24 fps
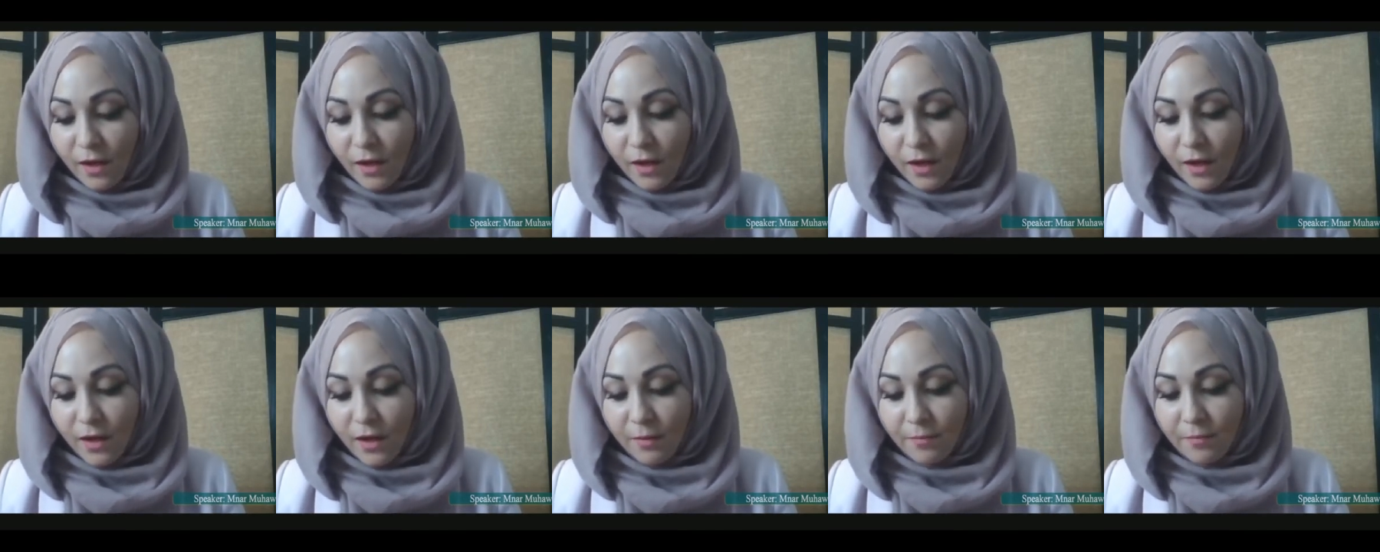
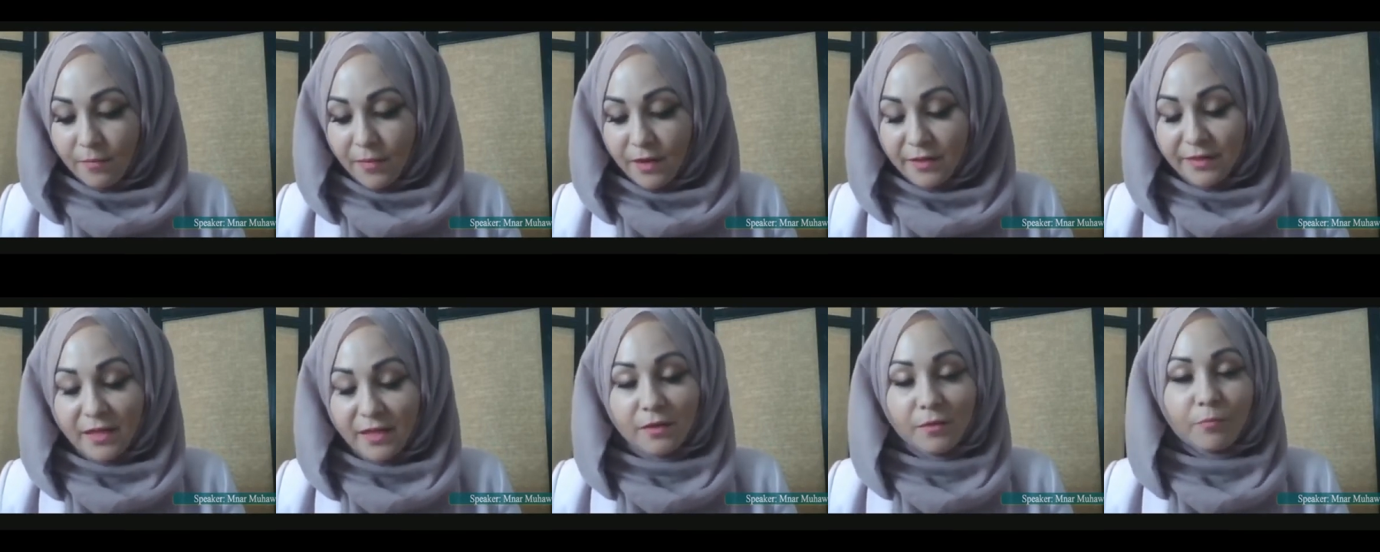
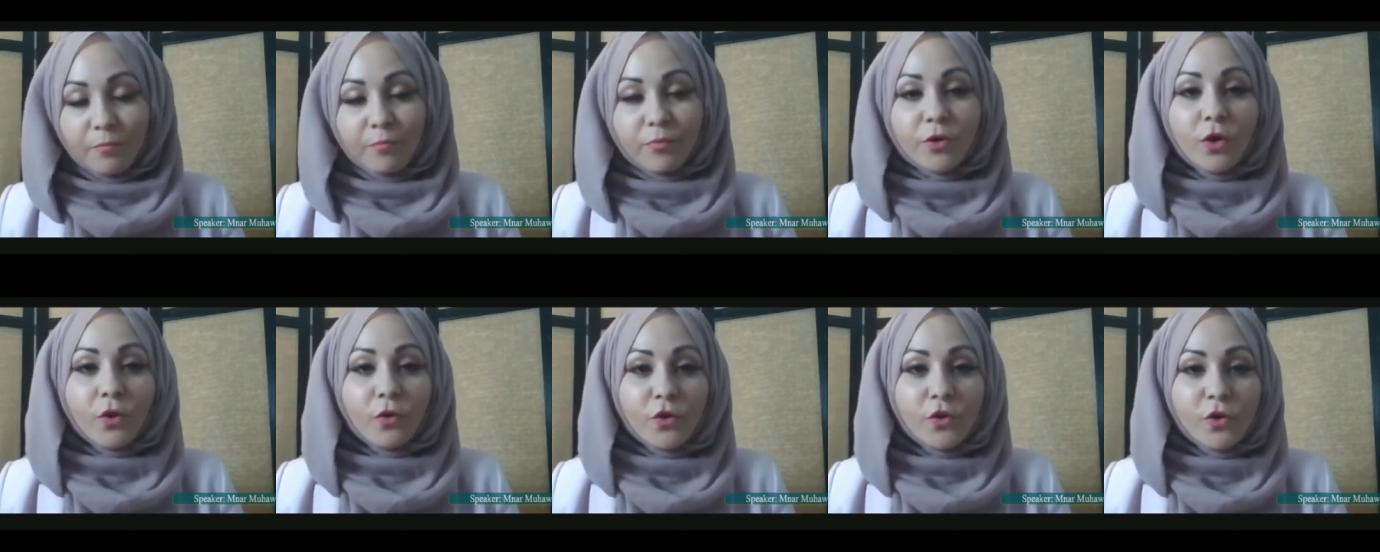and then
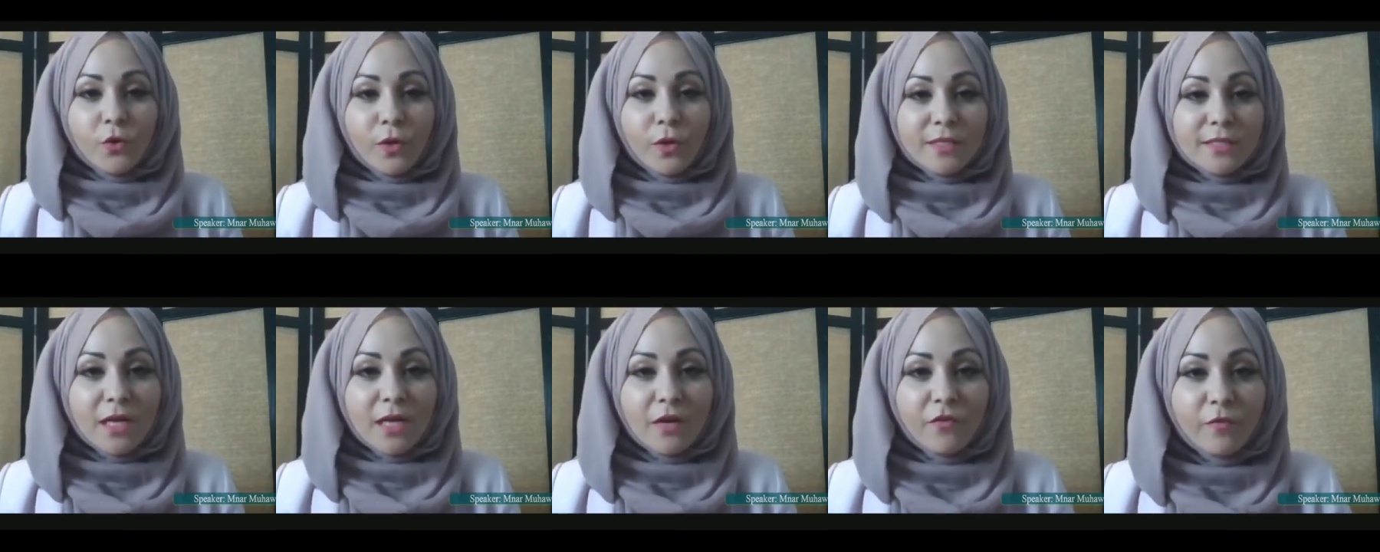
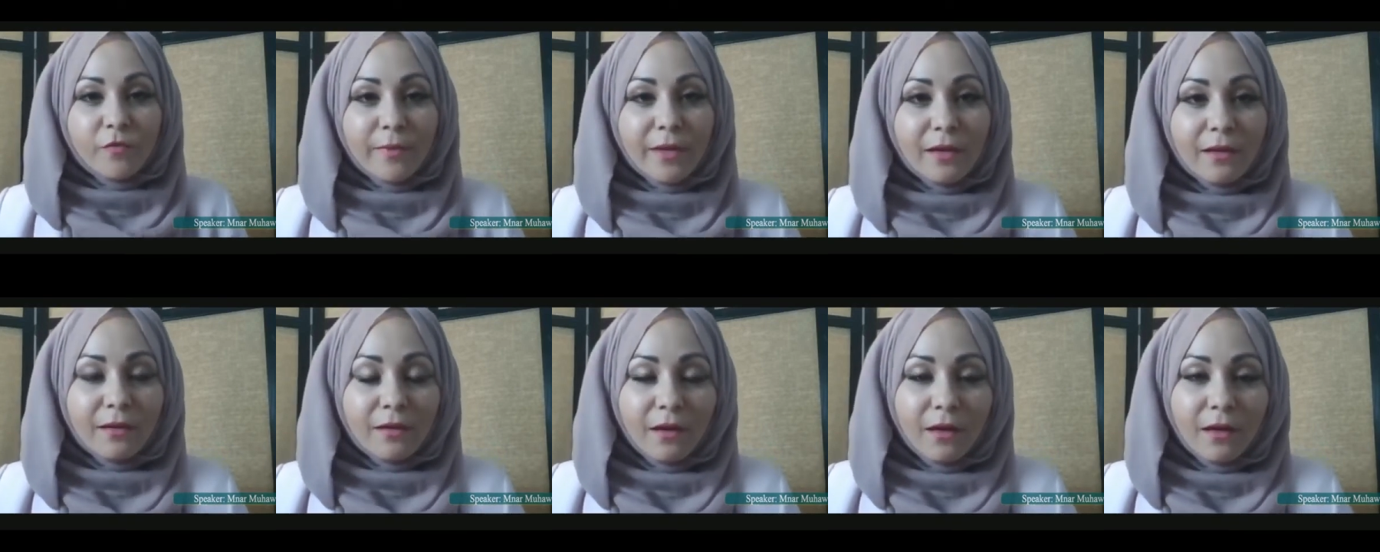pro-US
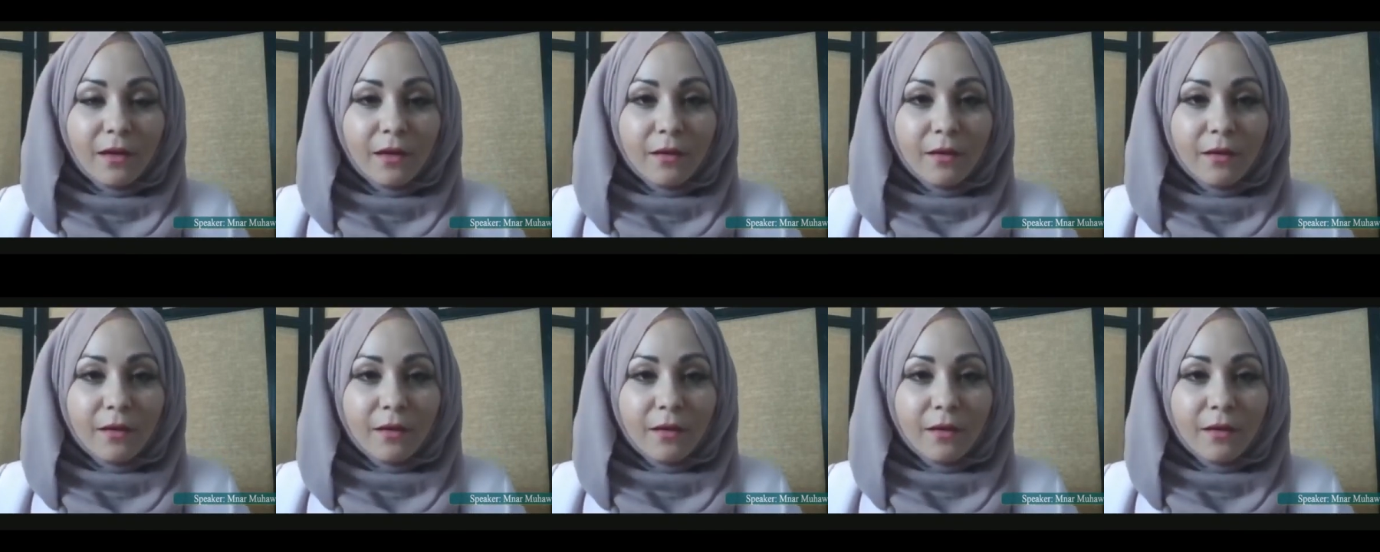government